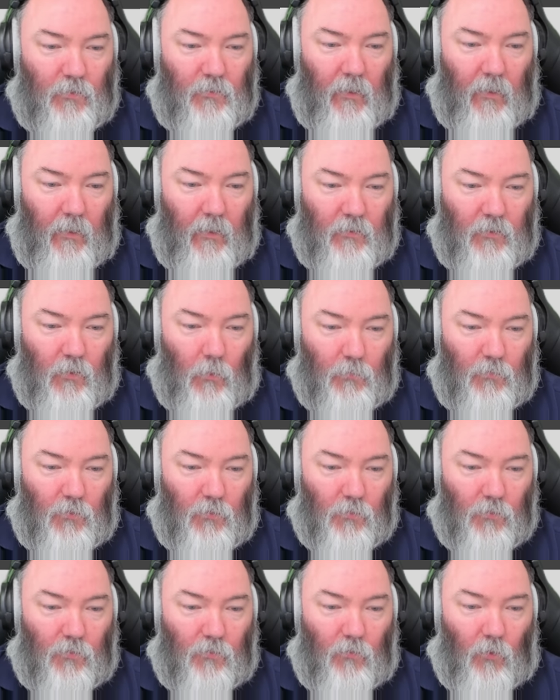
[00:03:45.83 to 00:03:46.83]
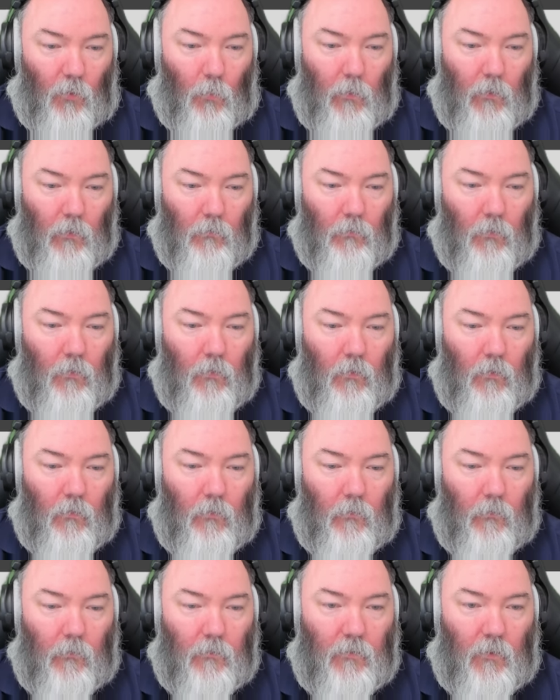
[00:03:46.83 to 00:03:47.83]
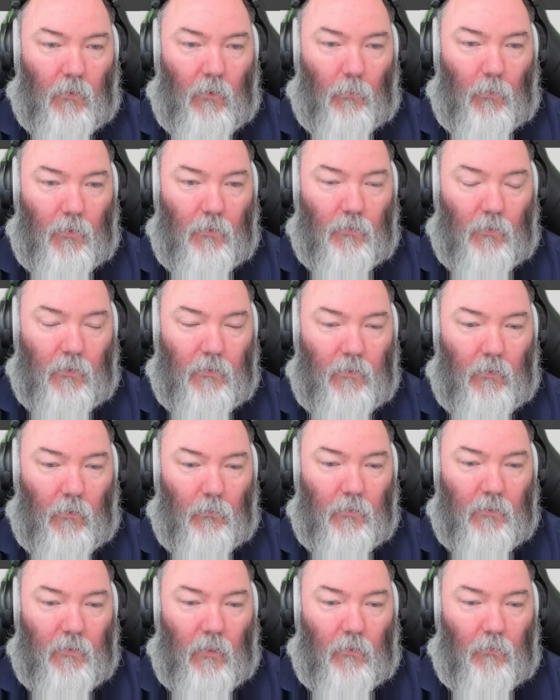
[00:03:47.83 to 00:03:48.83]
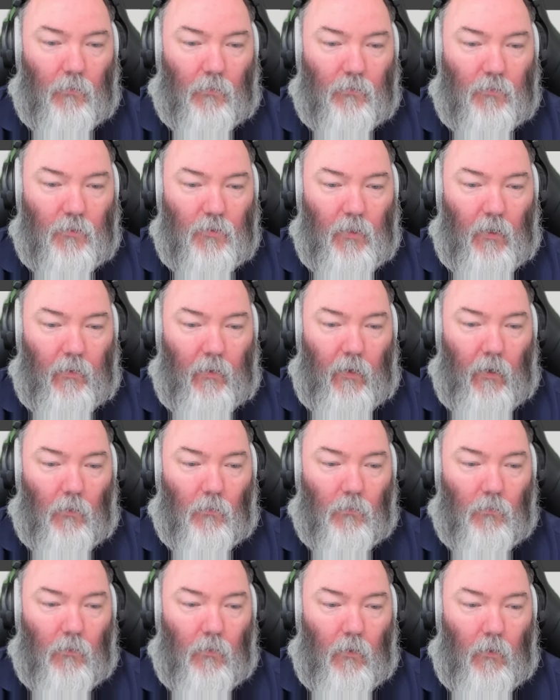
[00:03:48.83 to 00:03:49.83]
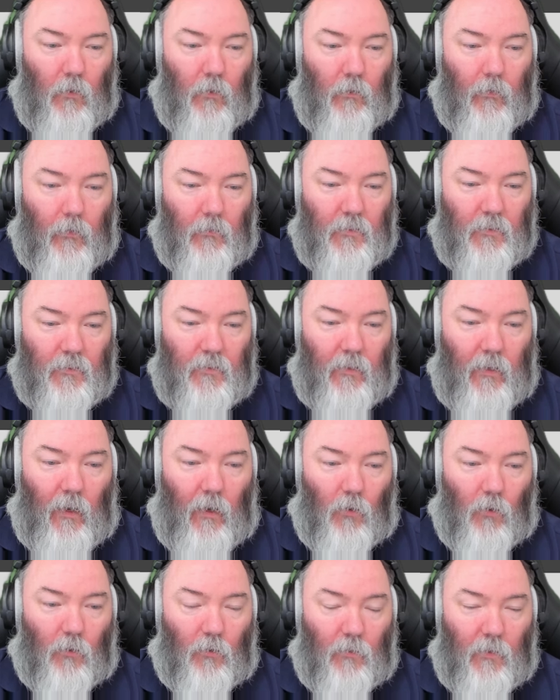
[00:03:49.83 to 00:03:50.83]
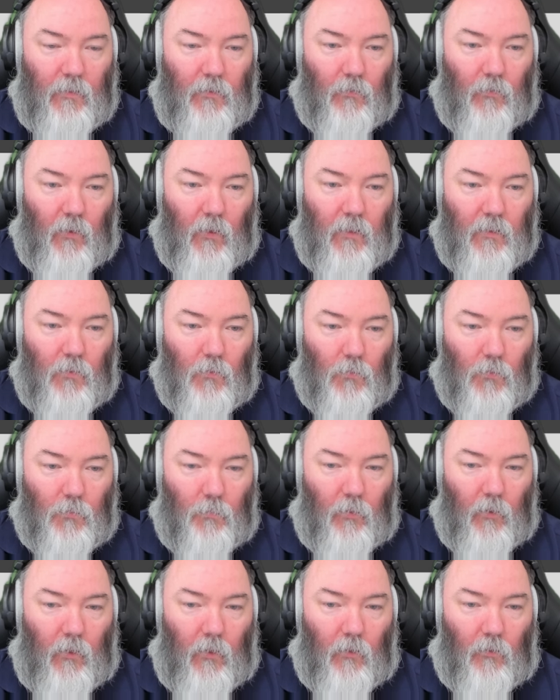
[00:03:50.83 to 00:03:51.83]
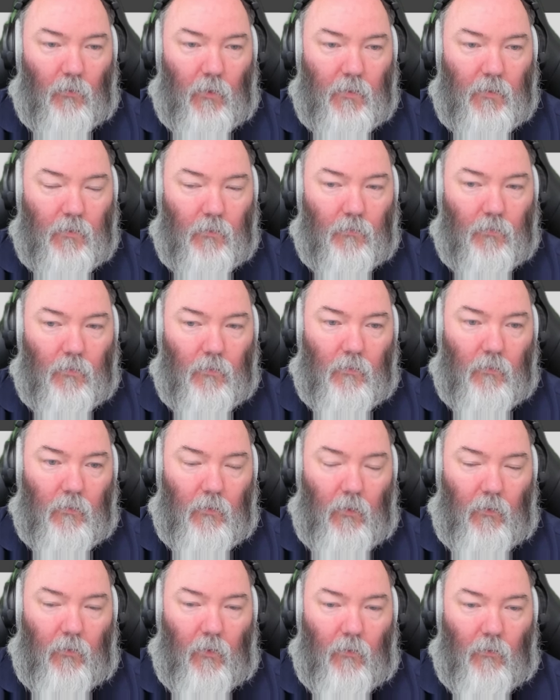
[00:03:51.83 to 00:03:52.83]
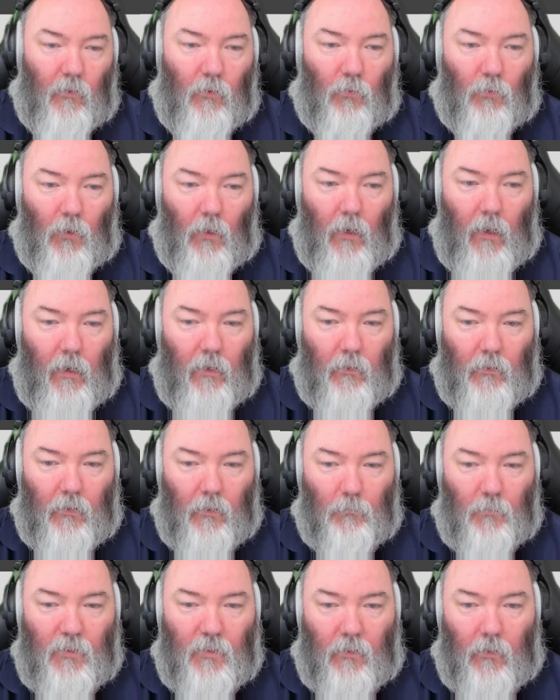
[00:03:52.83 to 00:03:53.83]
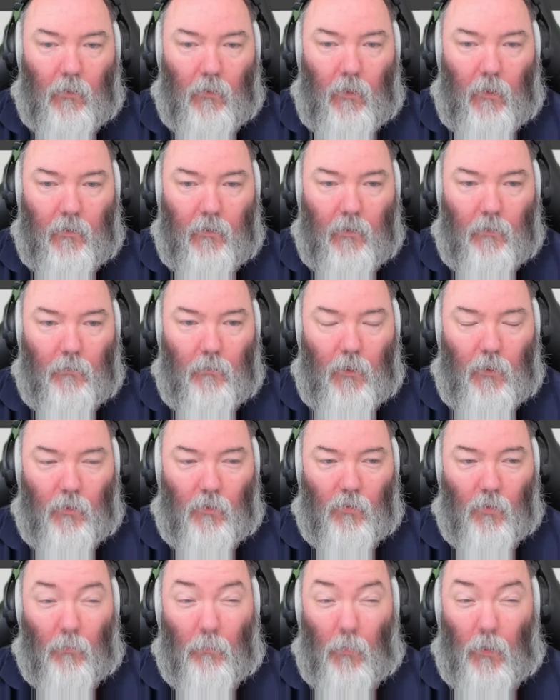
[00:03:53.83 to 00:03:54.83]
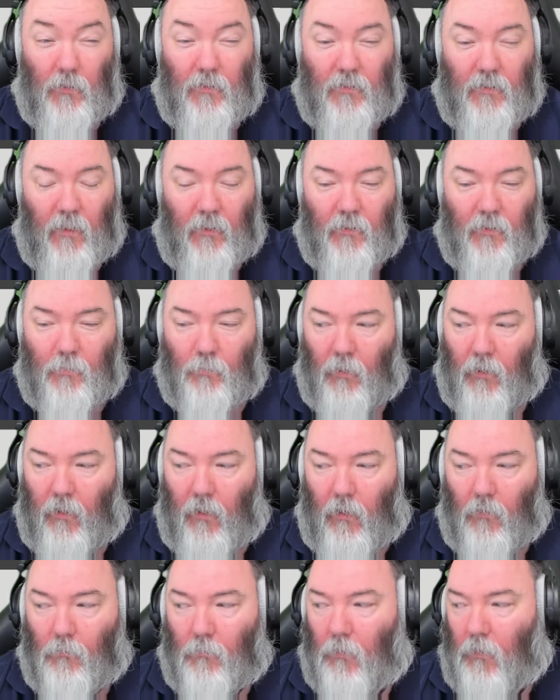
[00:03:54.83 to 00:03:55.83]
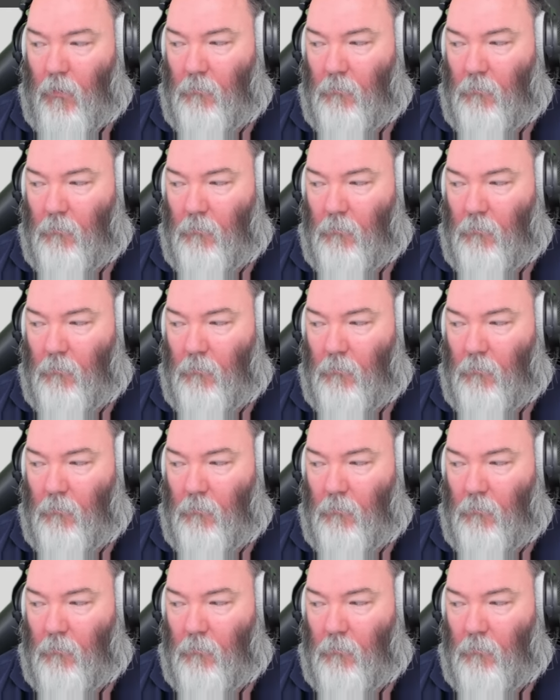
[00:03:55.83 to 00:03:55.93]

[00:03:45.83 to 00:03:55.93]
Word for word: They're still saying here it's an optical scroll wheel, so that'll be interesting. Like we said, we'll have to check that out to see how aggressive it is. It was pretty aggressive in their older line. I didn't particularly like it. You could do a mod to take the spring out.